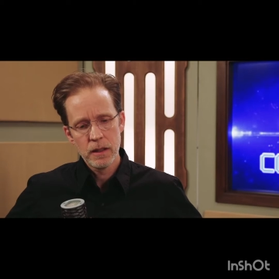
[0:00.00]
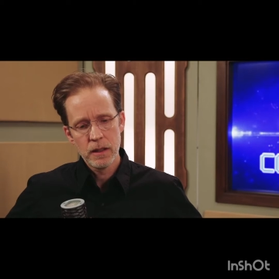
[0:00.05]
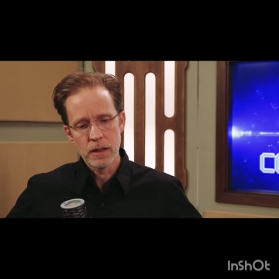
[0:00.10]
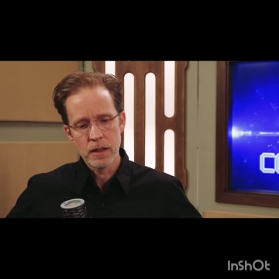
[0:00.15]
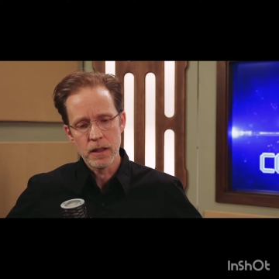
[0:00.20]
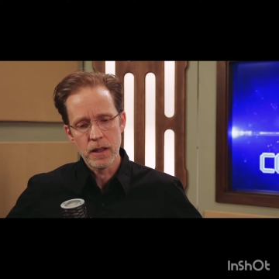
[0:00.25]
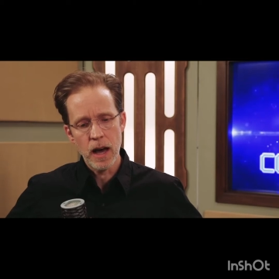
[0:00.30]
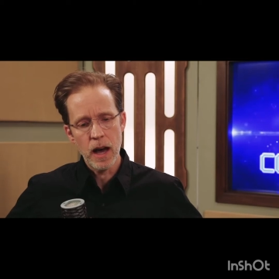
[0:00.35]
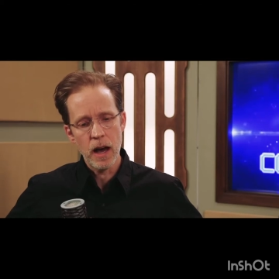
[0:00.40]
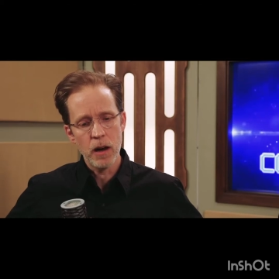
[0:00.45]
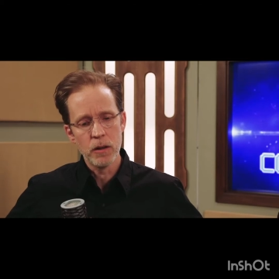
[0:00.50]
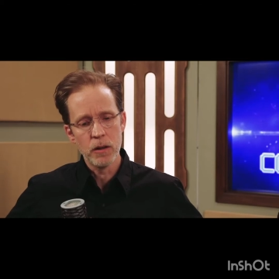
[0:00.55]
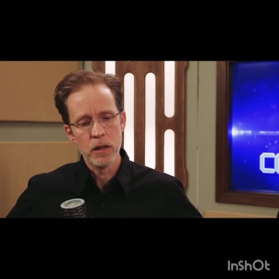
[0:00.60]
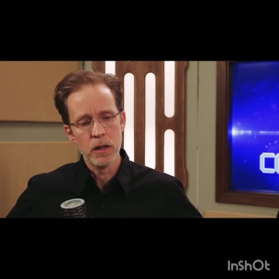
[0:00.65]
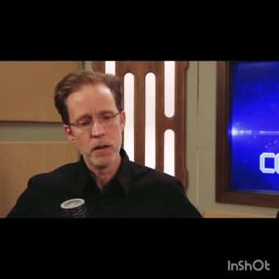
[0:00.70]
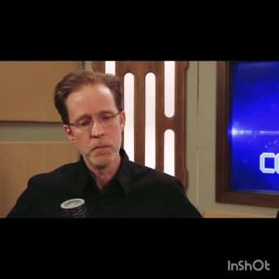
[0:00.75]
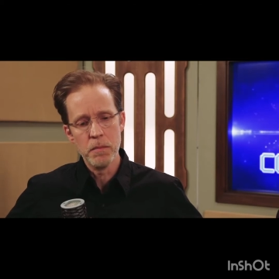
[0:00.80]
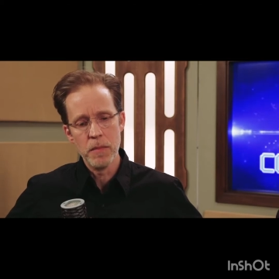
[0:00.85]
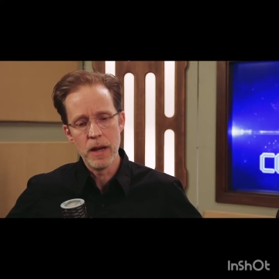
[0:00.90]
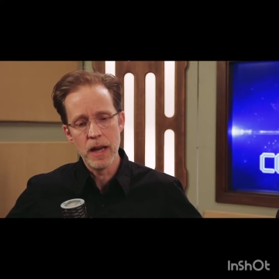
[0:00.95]
That thou,
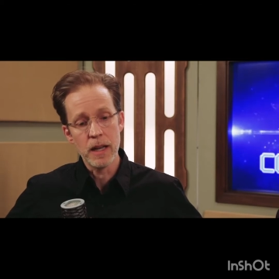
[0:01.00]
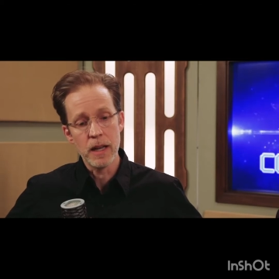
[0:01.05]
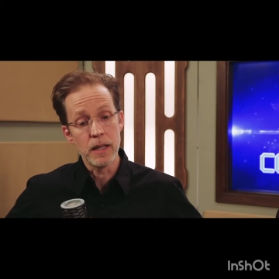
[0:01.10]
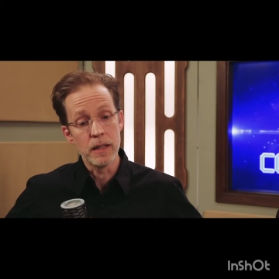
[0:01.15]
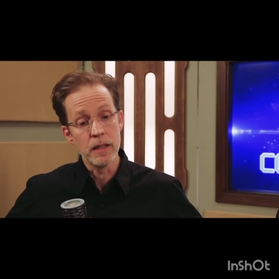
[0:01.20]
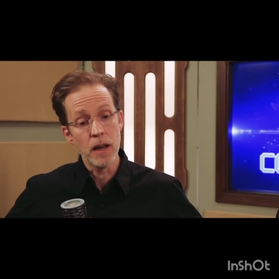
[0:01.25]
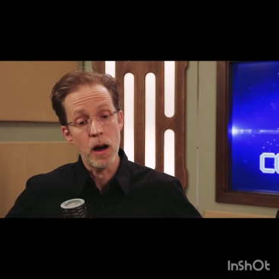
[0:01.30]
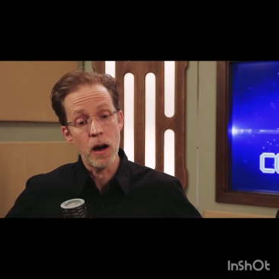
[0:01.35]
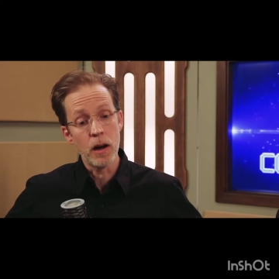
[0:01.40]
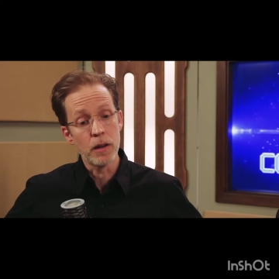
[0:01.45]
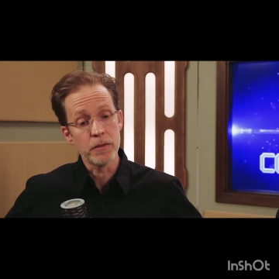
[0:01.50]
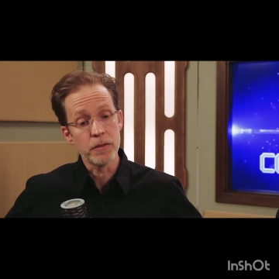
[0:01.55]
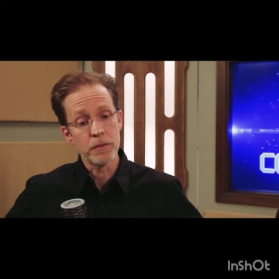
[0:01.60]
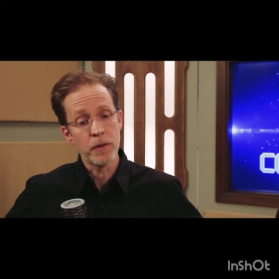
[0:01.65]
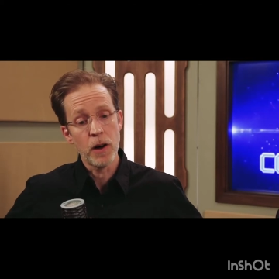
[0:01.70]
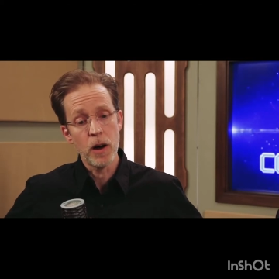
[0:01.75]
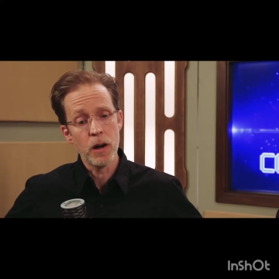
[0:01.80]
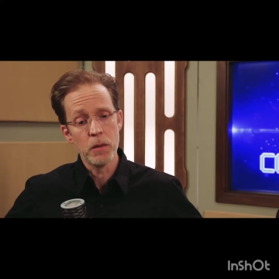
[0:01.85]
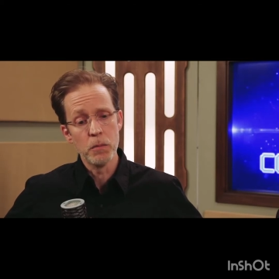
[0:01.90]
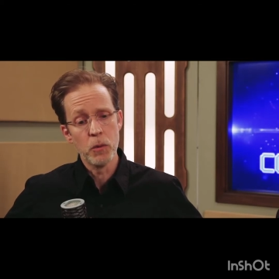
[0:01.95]
her maid, art
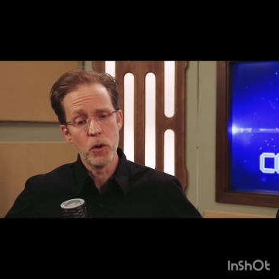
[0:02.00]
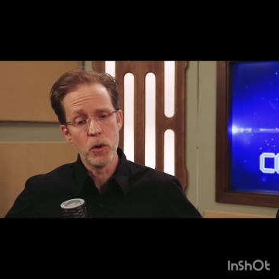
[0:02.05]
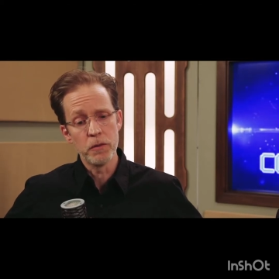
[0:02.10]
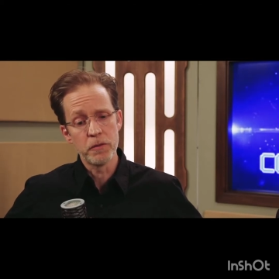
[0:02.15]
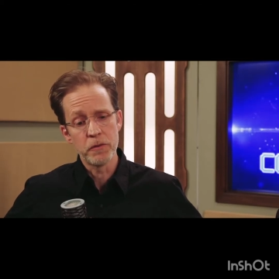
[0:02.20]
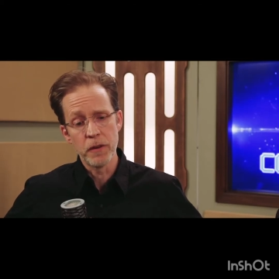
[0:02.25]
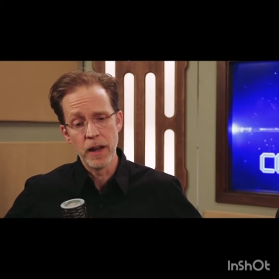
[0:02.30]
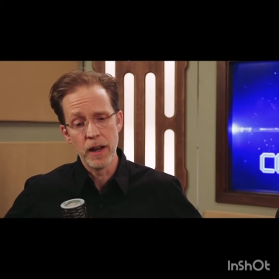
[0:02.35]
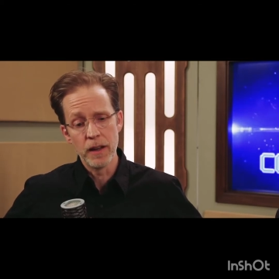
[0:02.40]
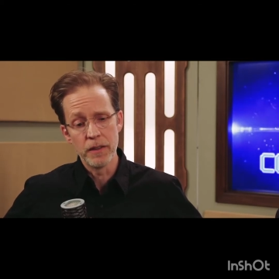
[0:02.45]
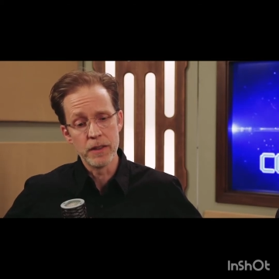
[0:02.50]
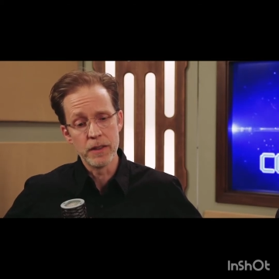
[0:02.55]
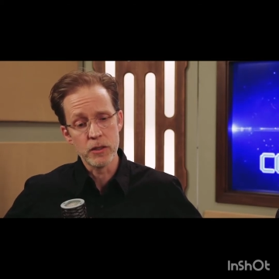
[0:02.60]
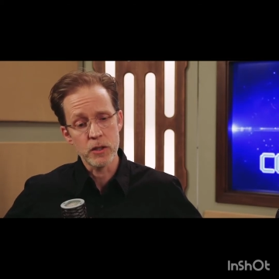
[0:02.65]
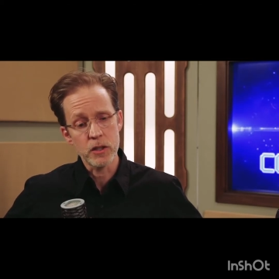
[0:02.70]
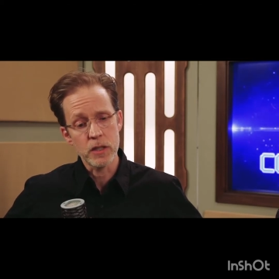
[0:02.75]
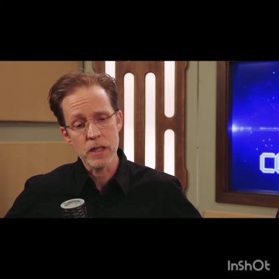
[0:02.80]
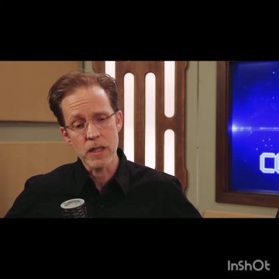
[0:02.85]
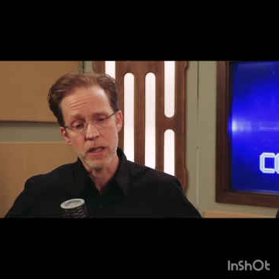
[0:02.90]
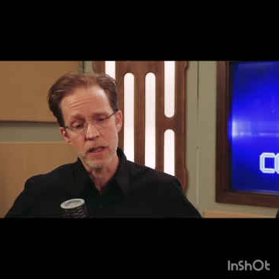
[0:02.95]
far more fair than
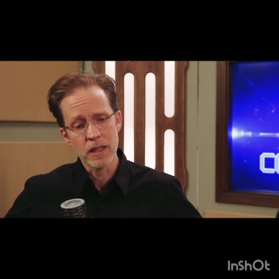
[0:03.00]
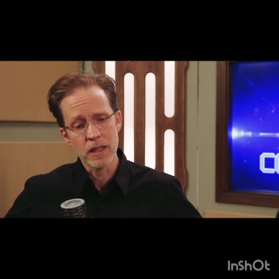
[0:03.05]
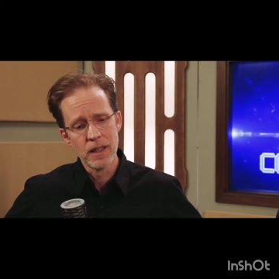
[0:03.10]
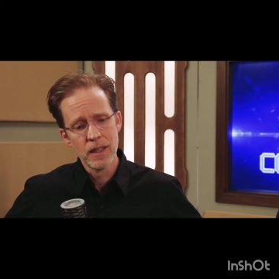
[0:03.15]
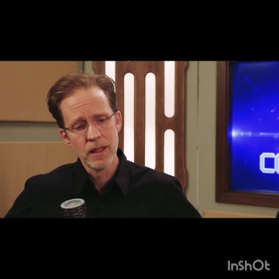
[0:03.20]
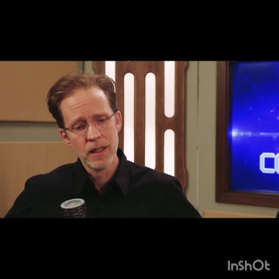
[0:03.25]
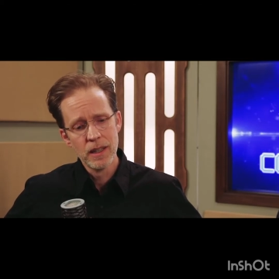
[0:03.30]
she.